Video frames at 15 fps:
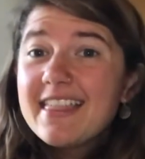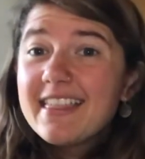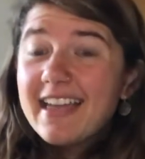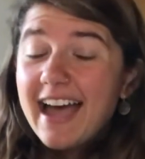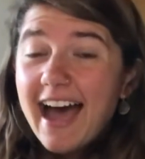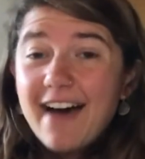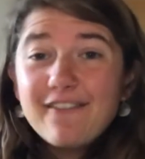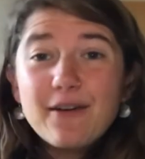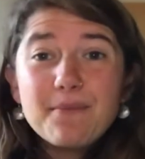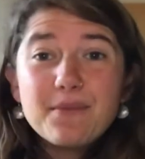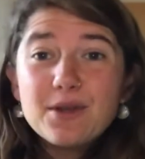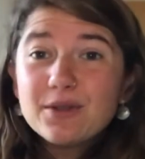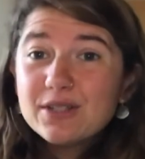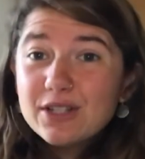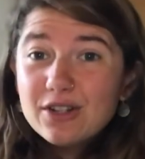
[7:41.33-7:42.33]
Have a
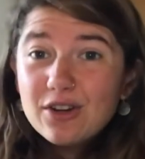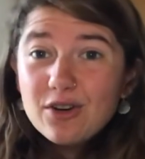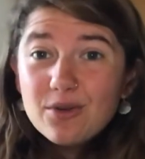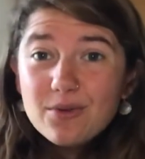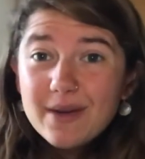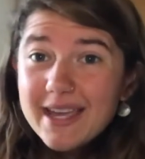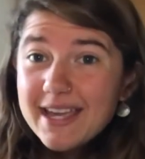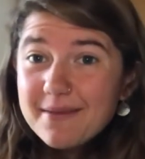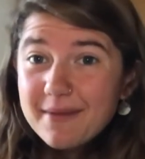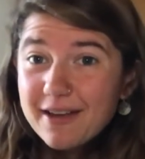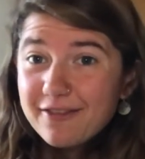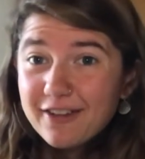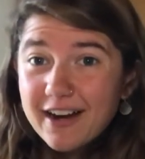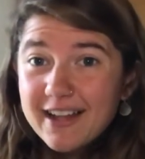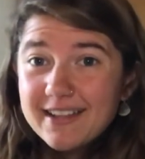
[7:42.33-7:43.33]
musical week, my
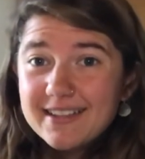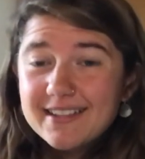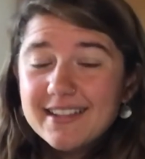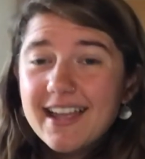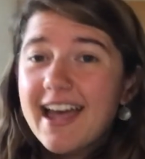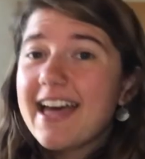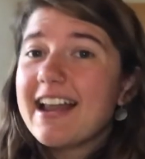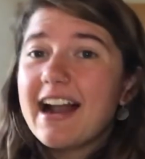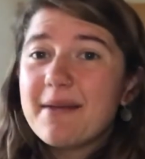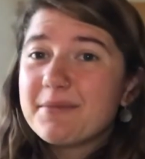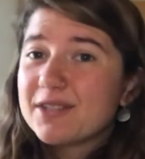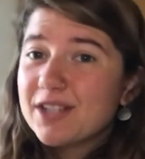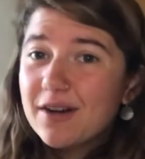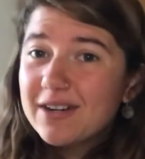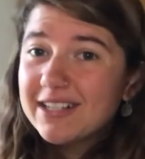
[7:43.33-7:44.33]
friends, and I'm
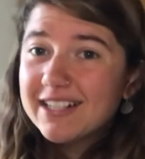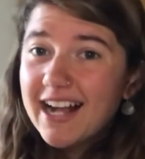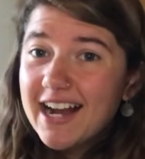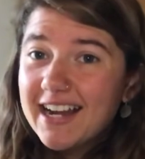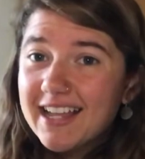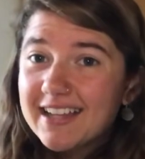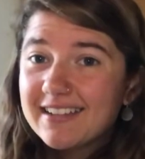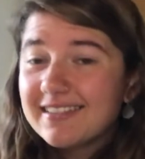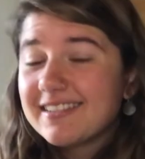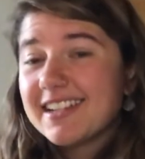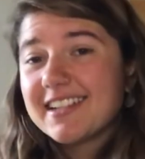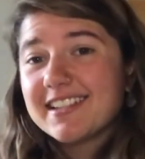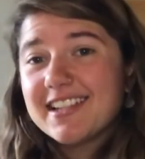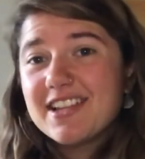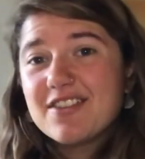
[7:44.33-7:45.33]
so excited to
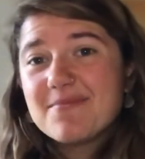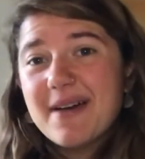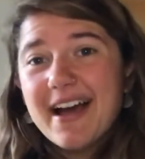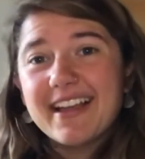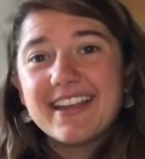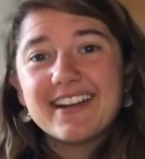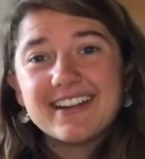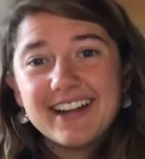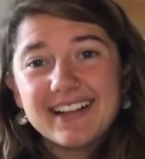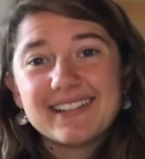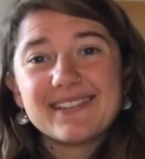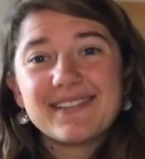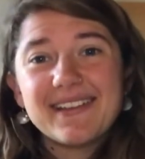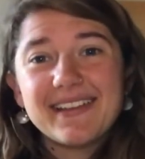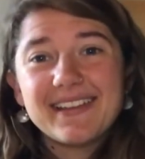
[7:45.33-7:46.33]
see you back here next
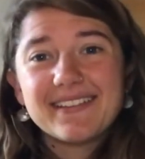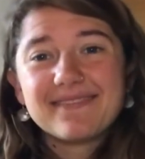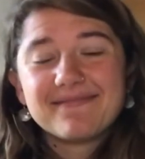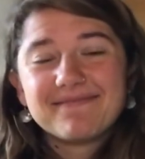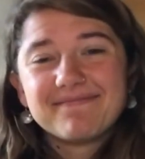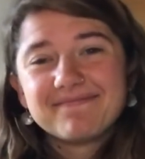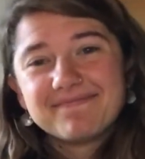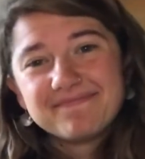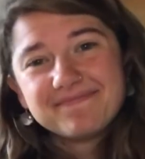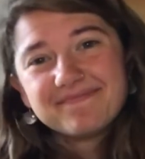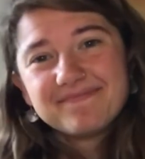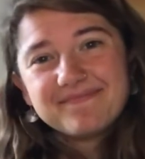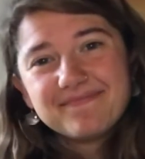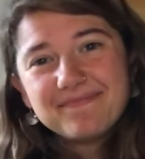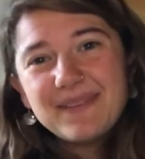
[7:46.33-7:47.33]
week.
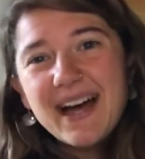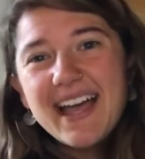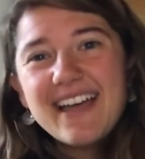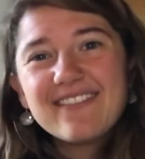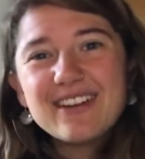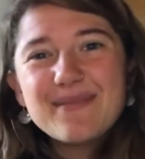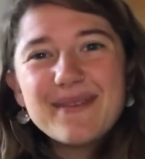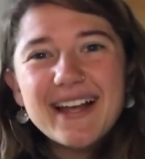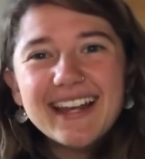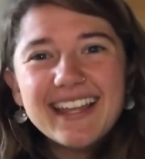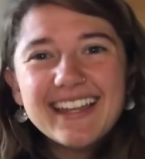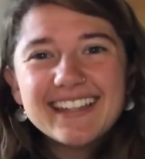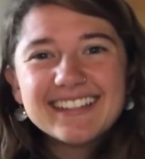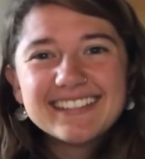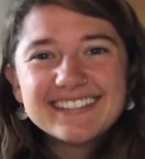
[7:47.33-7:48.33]
Bye,
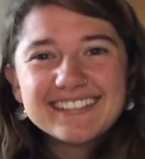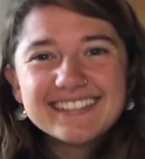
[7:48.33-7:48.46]
everybody.